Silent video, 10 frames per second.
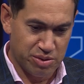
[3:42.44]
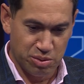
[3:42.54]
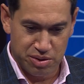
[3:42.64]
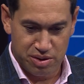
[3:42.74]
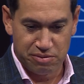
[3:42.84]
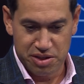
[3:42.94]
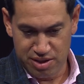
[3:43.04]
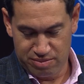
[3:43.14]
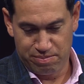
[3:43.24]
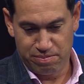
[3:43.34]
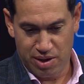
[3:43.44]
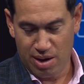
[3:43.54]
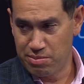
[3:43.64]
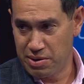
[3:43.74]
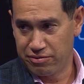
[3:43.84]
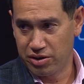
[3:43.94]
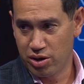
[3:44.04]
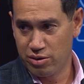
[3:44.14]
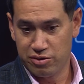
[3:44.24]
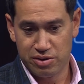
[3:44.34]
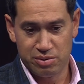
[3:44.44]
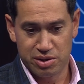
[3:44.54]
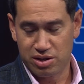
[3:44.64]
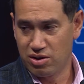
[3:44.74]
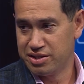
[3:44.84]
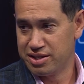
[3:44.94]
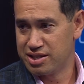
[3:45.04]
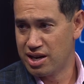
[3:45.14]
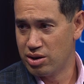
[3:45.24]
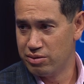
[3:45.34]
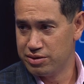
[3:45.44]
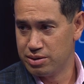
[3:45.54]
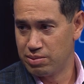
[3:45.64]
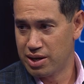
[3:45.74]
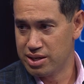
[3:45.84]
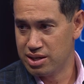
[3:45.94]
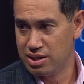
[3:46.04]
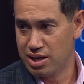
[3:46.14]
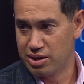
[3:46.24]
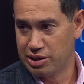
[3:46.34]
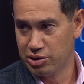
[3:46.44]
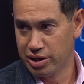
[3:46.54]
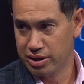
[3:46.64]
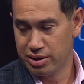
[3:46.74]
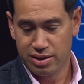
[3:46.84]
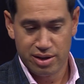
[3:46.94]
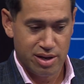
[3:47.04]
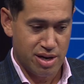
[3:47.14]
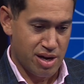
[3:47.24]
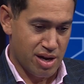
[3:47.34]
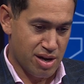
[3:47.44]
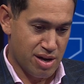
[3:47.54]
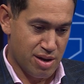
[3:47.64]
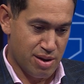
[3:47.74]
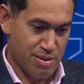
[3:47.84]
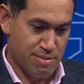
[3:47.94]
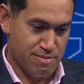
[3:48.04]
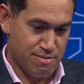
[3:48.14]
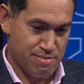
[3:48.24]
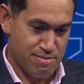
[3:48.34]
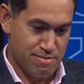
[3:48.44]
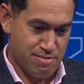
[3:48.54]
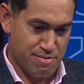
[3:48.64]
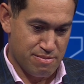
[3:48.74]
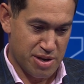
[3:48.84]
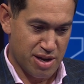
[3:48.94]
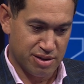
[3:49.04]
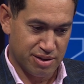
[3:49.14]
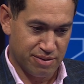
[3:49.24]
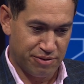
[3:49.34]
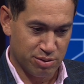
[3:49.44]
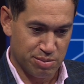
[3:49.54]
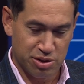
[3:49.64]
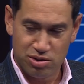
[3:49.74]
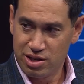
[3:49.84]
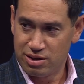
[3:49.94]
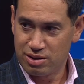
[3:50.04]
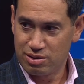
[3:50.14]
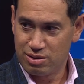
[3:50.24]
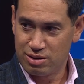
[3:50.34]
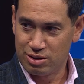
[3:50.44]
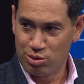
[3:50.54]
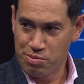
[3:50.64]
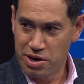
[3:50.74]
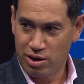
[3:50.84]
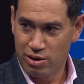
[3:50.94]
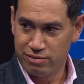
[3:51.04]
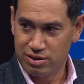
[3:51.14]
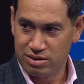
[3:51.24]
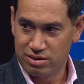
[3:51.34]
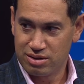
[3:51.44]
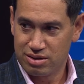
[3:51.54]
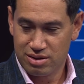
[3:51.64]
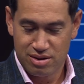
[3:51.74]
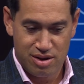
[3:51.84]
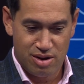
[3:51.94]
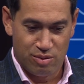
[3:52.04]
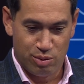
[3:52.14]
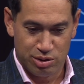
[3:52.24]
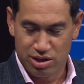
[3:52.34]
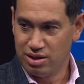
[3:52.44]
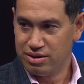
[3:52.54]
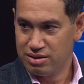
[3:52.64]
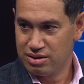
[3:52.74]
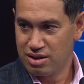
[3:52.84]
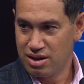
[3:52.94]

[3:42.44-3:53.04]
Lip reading: it was obviously... Coming back for COVID, there was guys that stayed over to play county cricket. But yeah, it feels a bit strange to talk about COVID because we were still in,